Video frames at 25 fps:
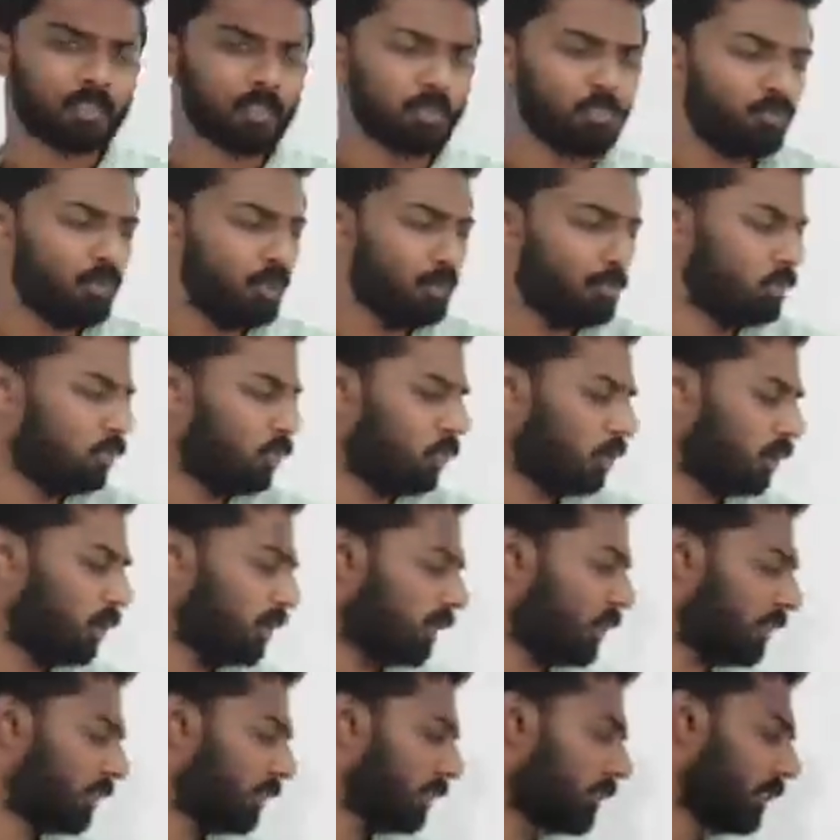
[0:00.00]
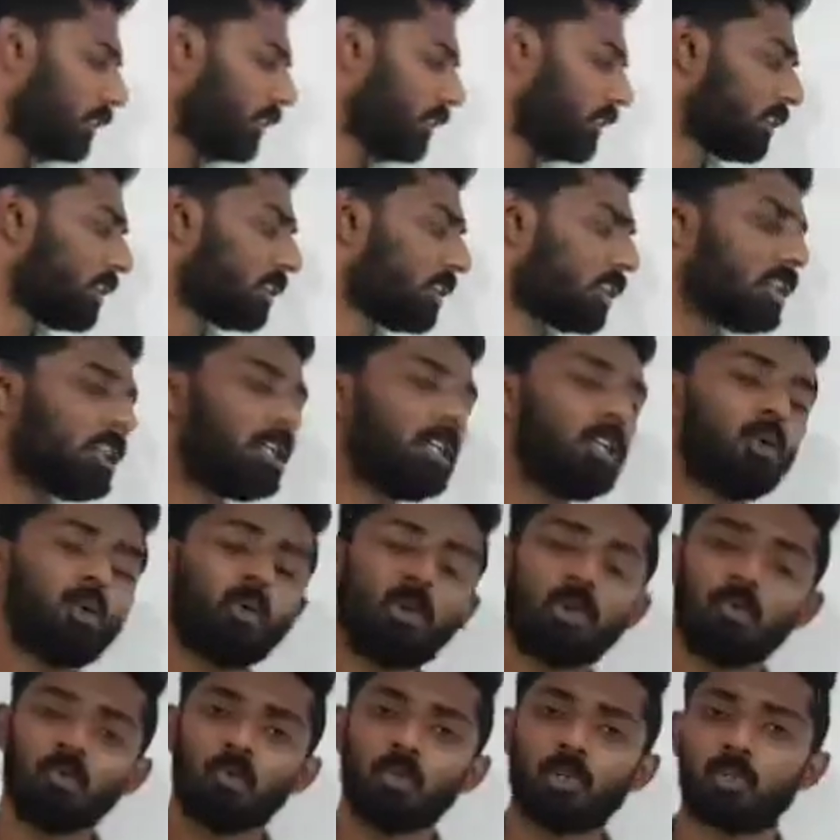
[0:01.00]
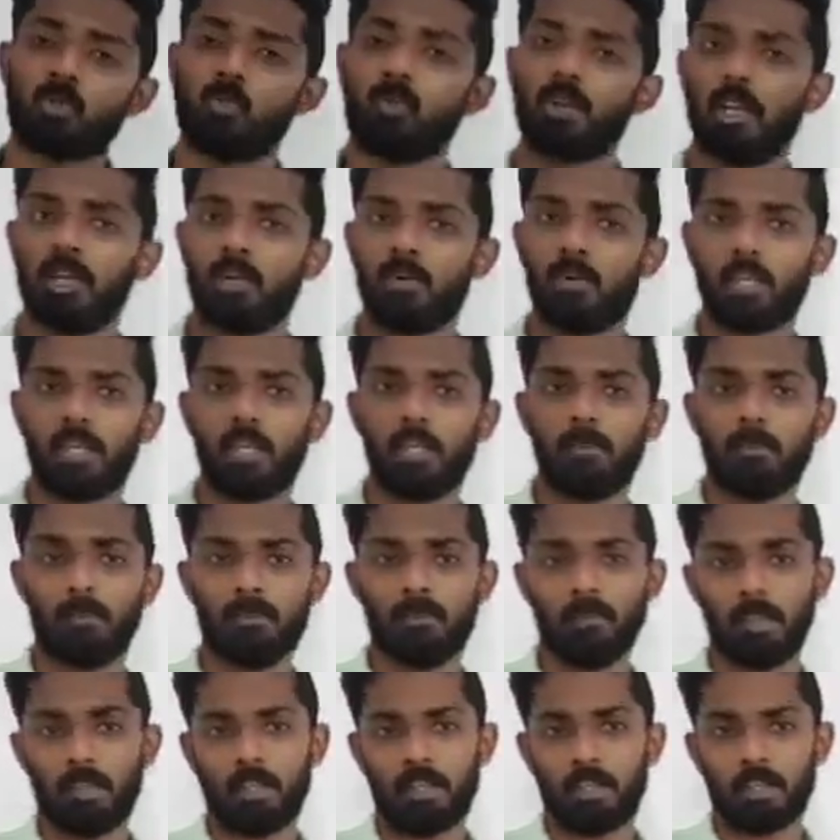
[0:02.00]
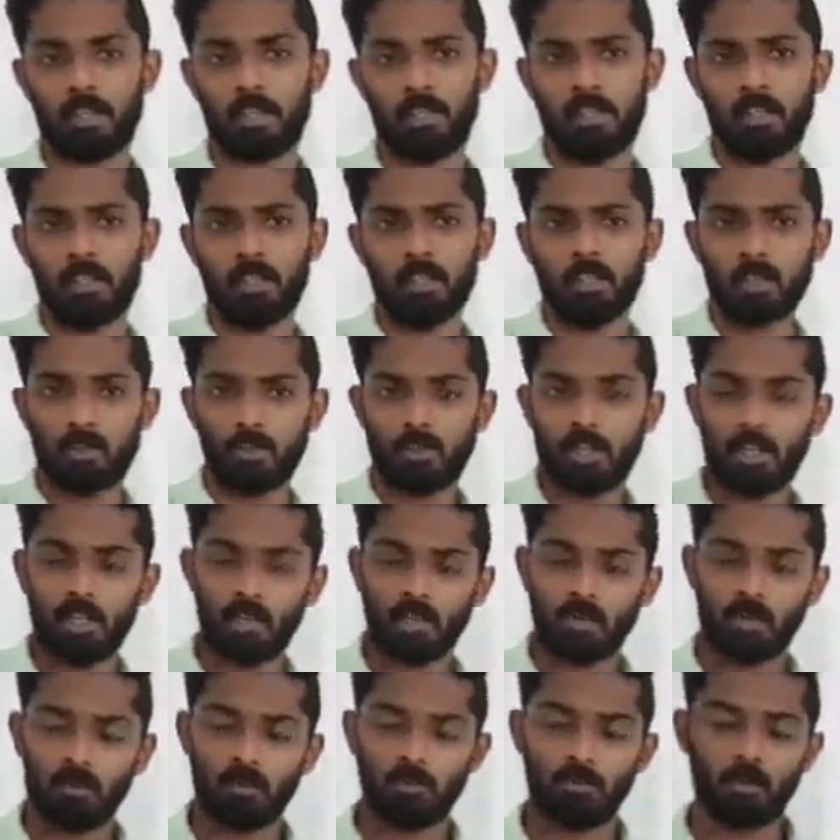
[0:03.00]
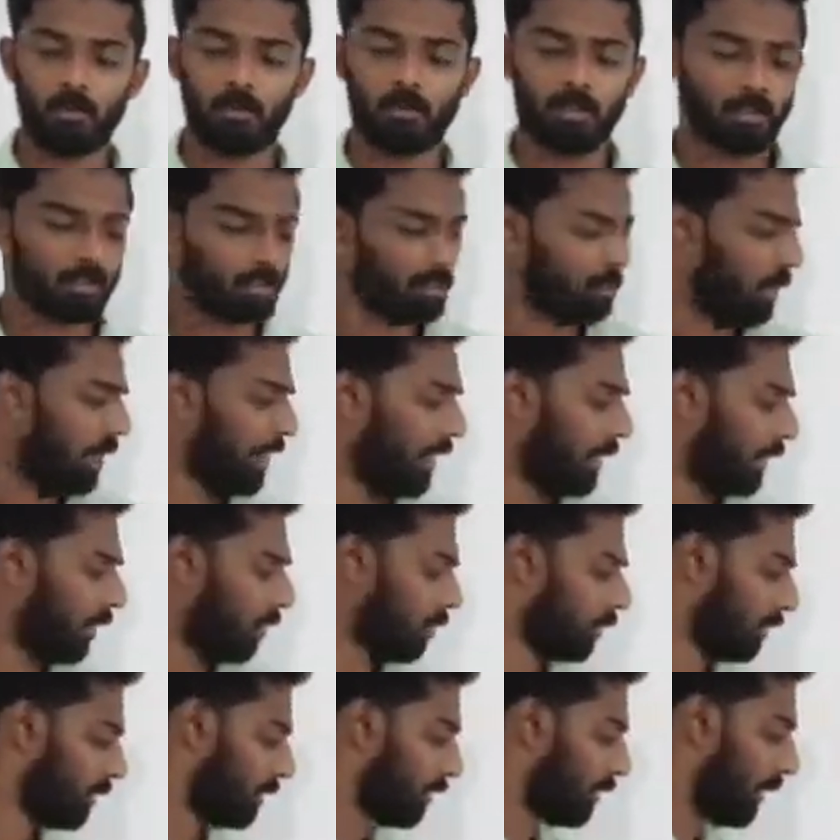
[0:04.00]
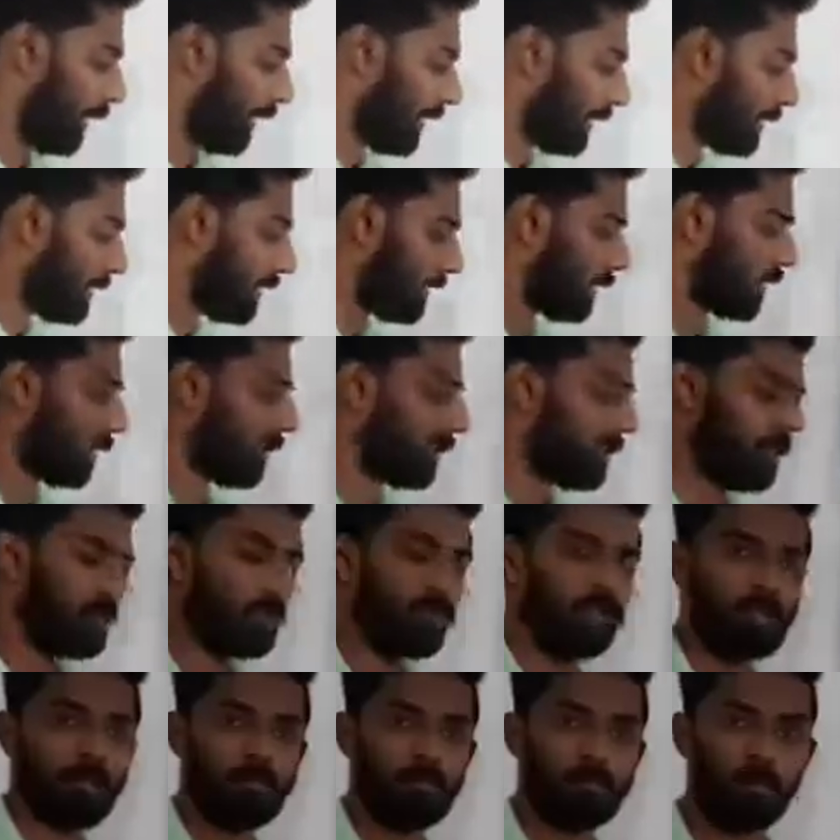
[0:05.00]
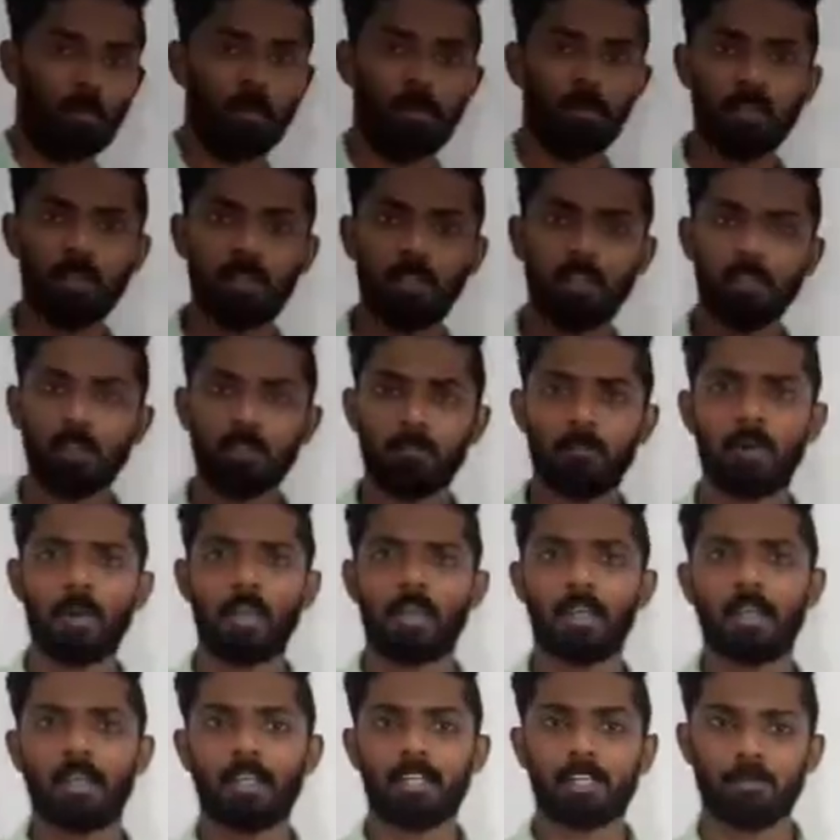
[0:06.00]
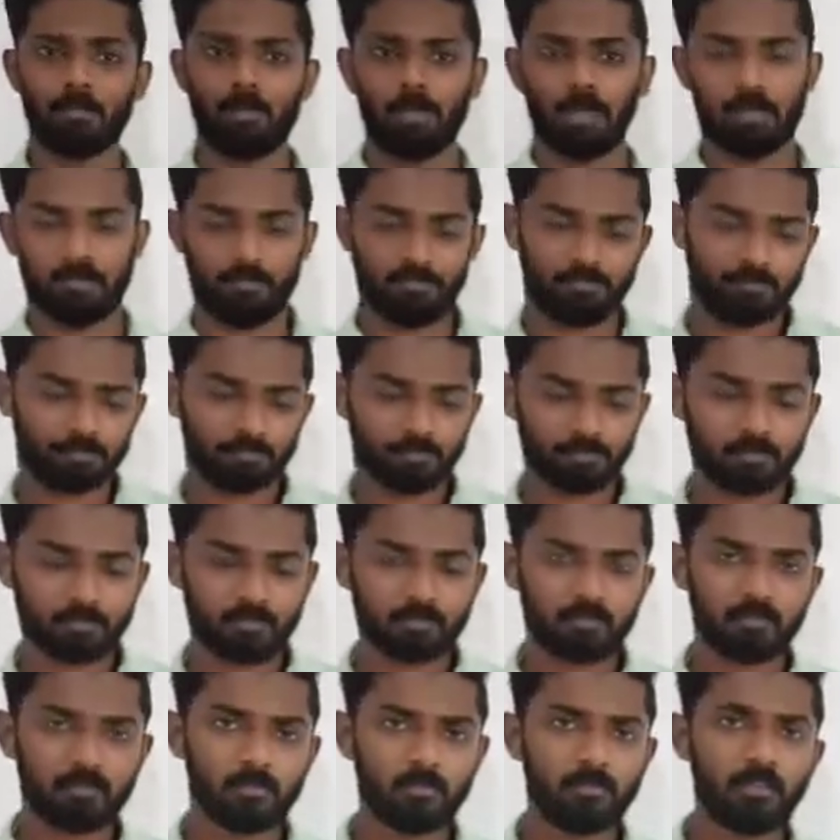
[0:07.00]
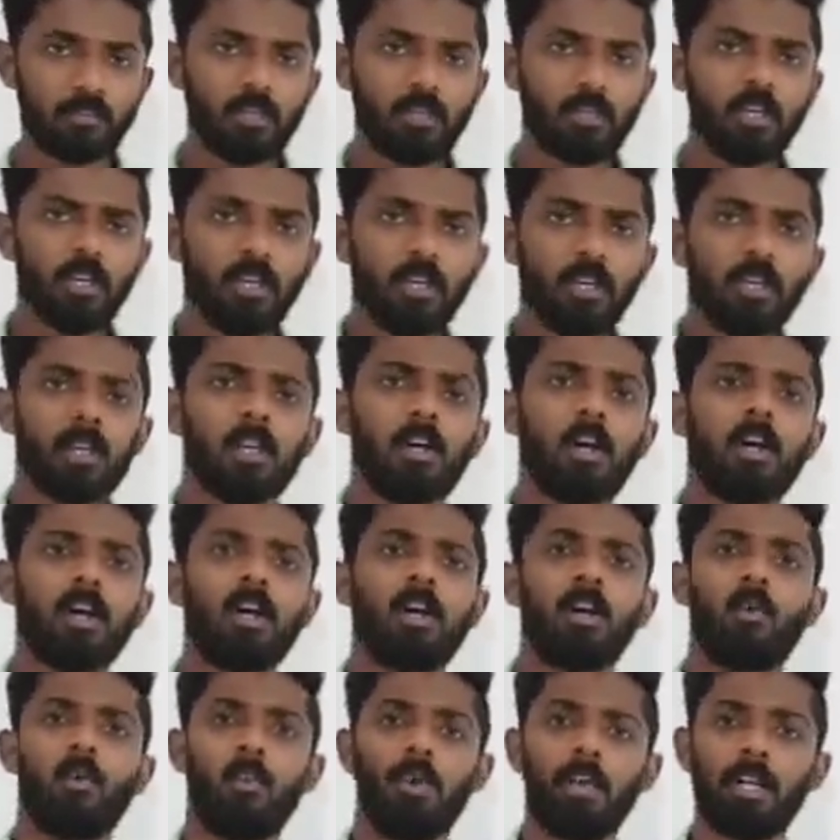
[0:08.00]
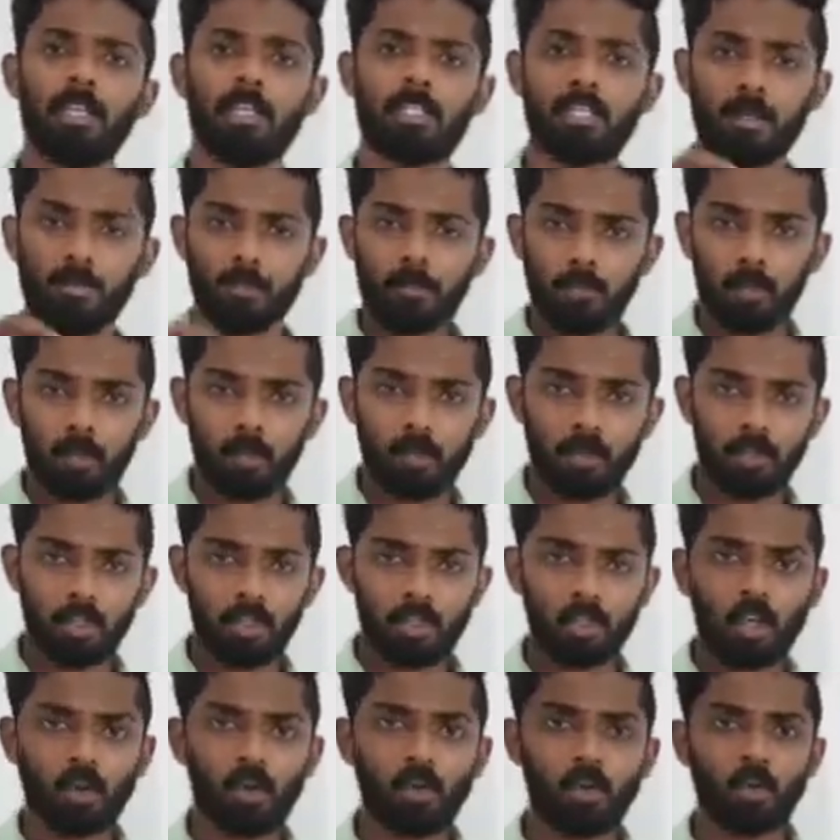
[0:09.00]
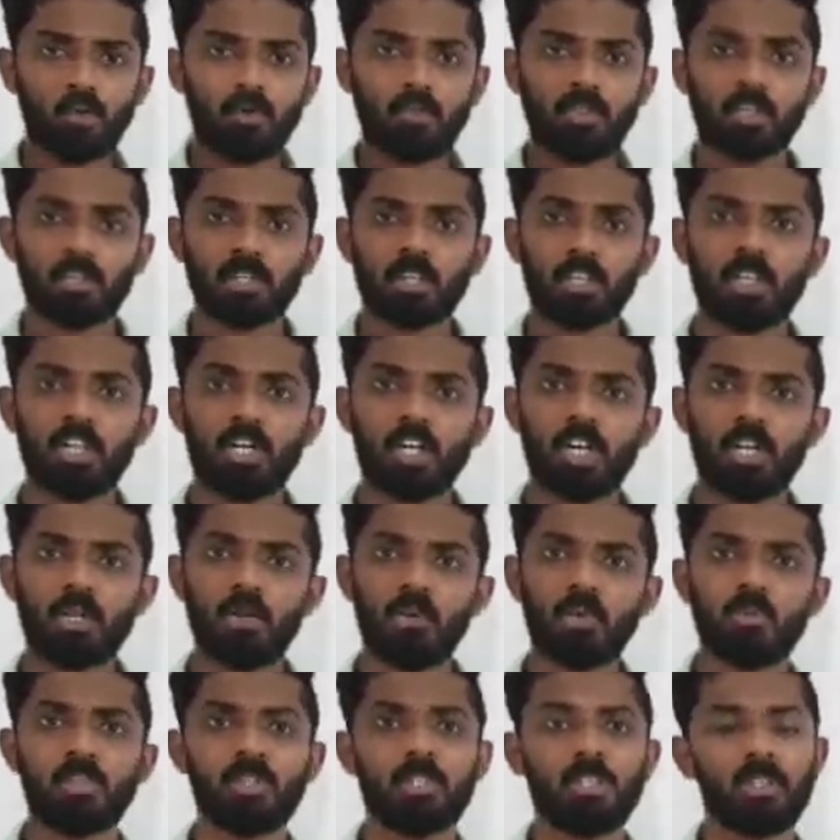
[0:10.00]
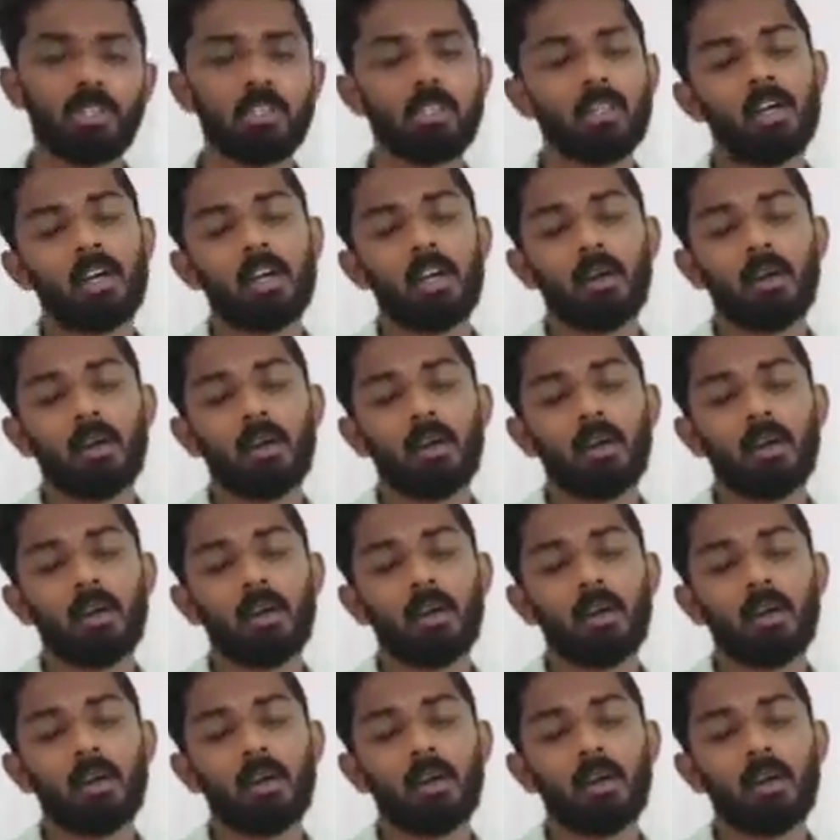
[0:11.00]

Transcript: we move on to the third one which we have to keep in mind. So that is all about, so I did not write here in the board, but I can explain. When a subordinate clause is introducing